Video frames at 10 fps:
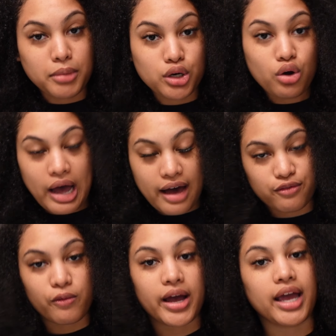middle,
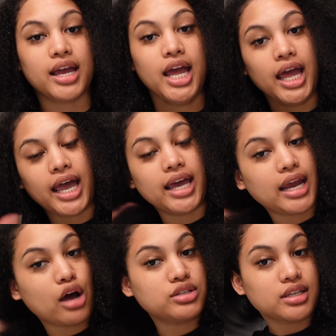halfway, and
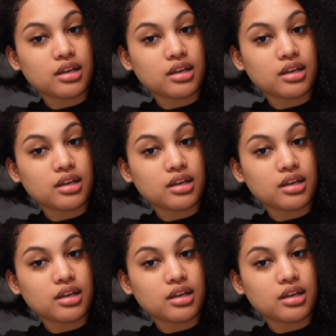I'll